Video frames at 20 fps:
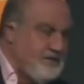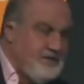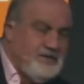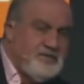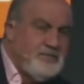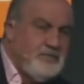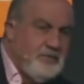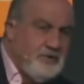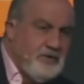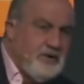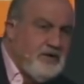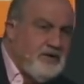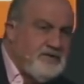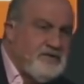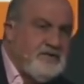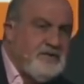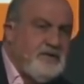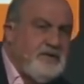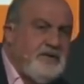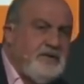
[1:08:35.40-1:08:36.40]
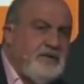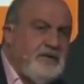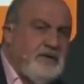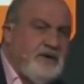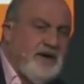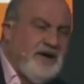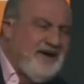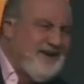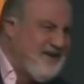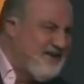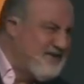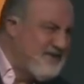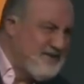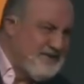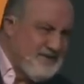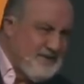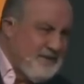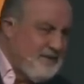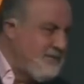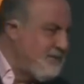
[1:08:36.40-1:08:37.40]
Because it's more costly and
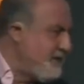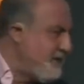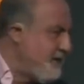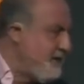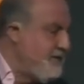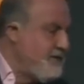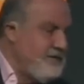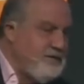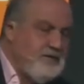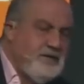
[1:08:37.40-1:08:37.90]
it's complicated.